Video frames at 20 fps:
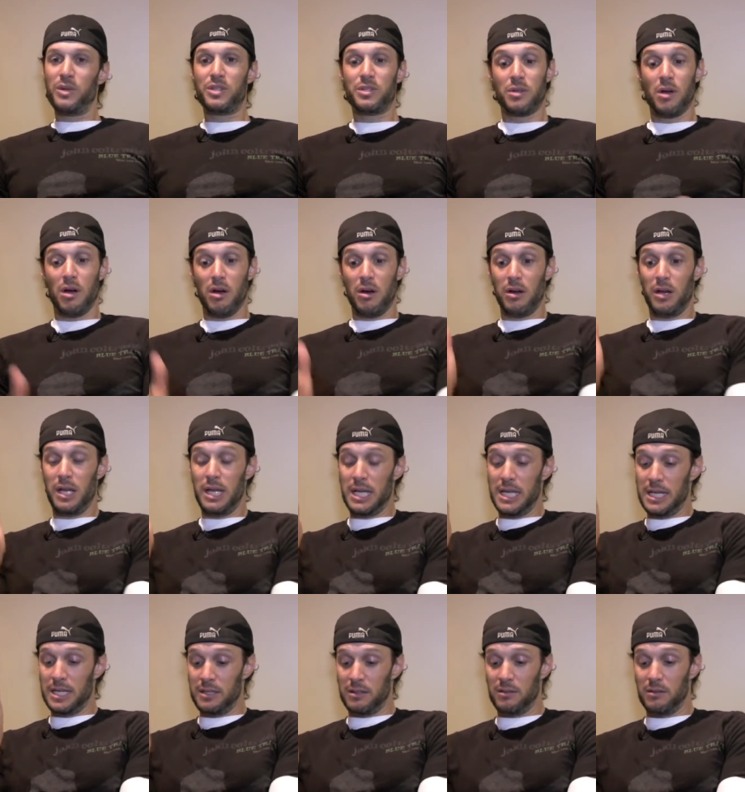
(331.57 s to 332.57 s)
We end? start
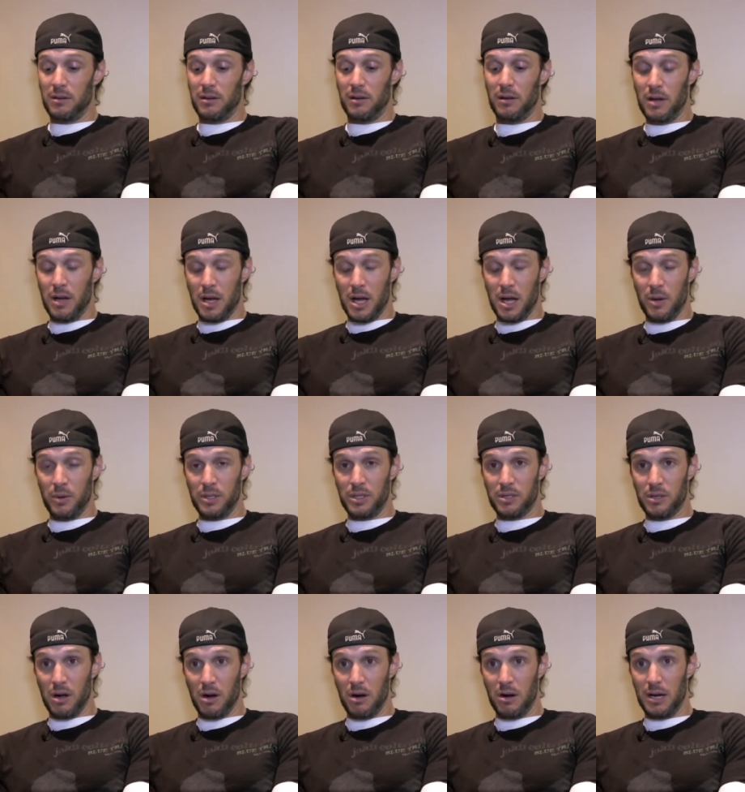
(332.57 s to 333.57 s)
in, uh, we
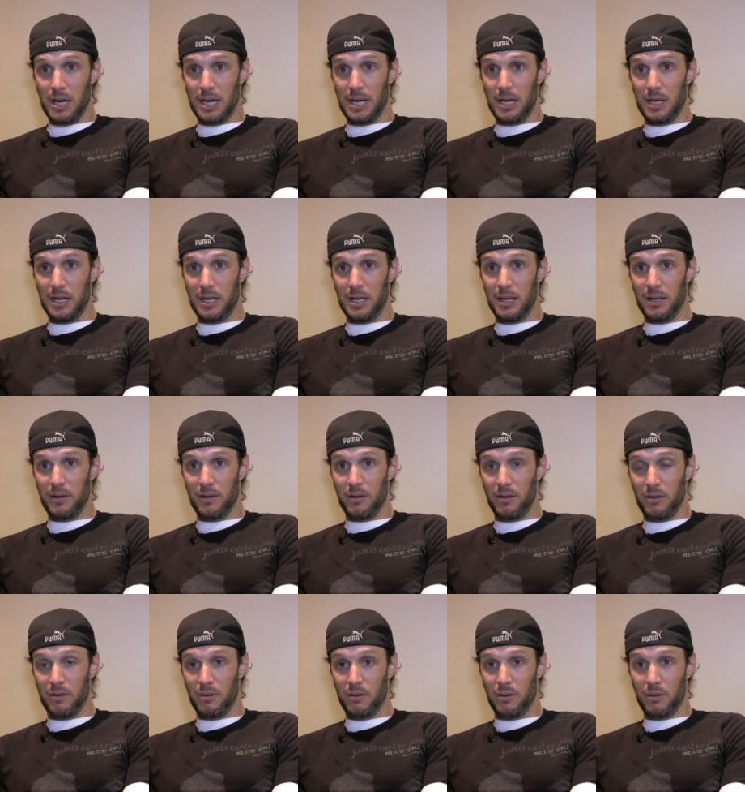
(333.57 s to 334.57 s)
start
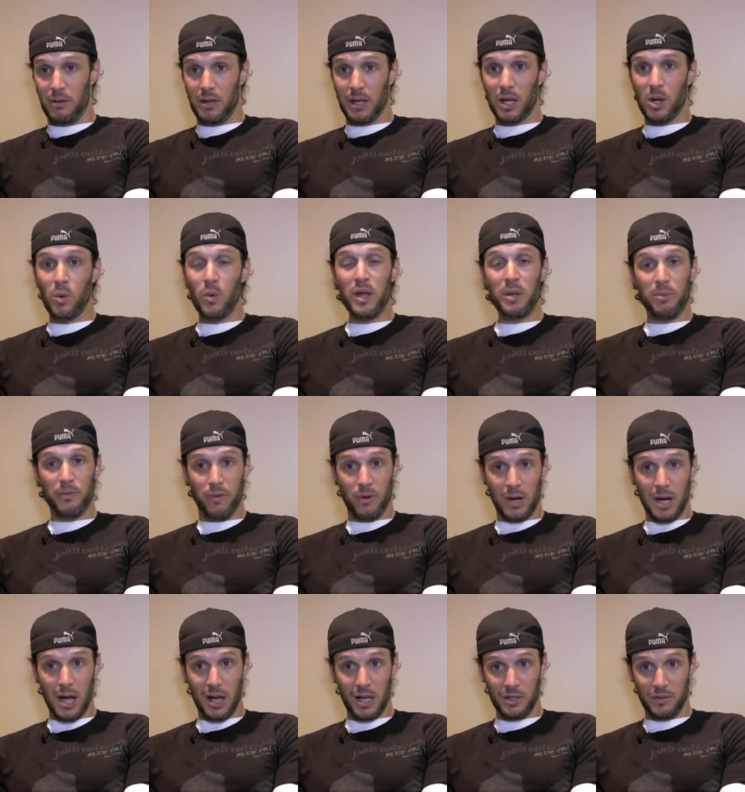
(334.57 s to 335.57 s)
like a week
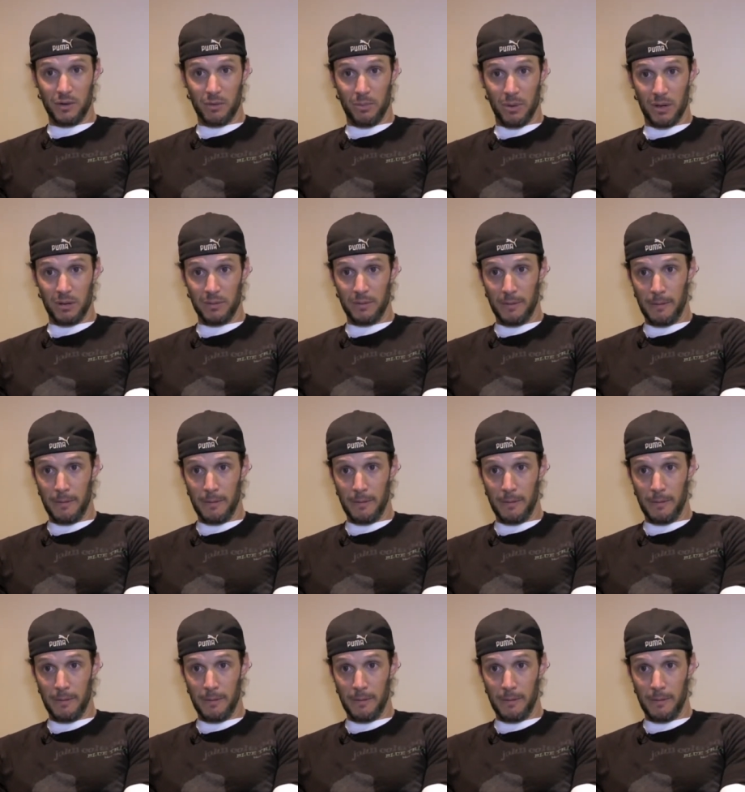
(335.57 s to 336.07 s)
before college football.